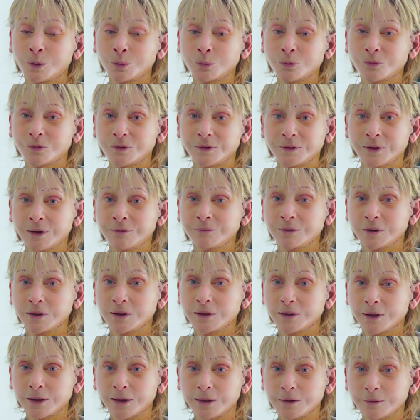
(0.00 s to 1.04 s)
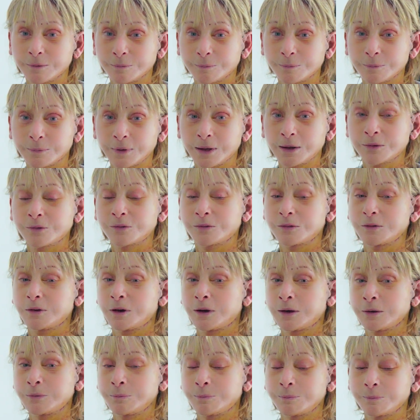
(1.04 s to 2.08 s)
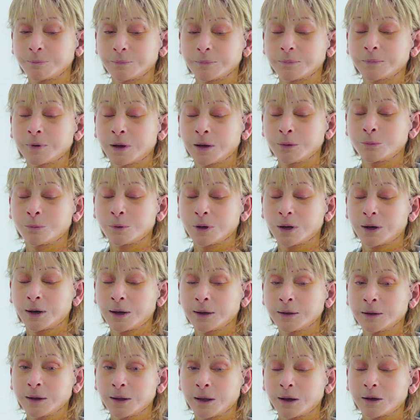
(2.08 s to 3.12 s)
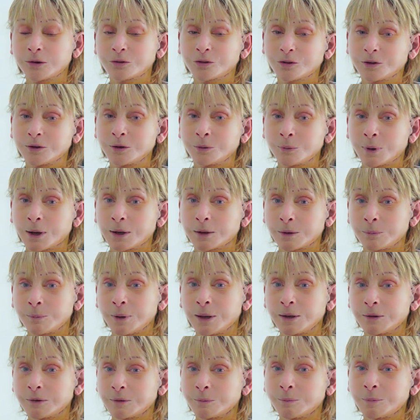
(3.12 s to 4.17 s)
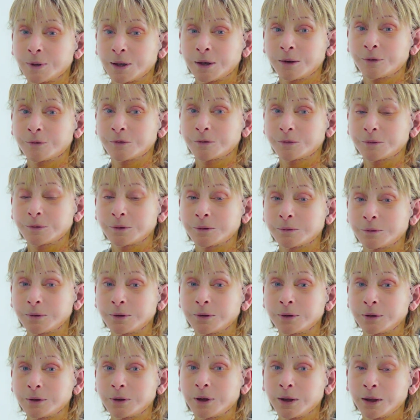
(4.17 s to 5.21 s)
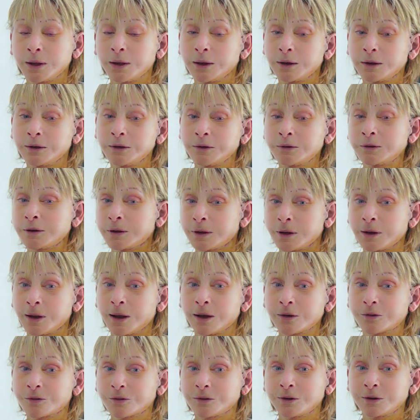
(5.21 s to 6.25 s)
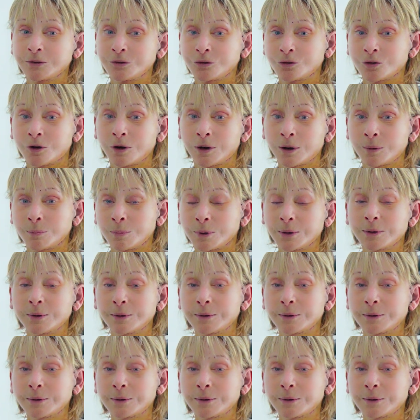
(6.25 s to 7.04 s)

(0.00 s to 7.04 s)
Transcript: most definitely. Yes, I, I would highly actually recommend him. Yes, it, he did an excellent job.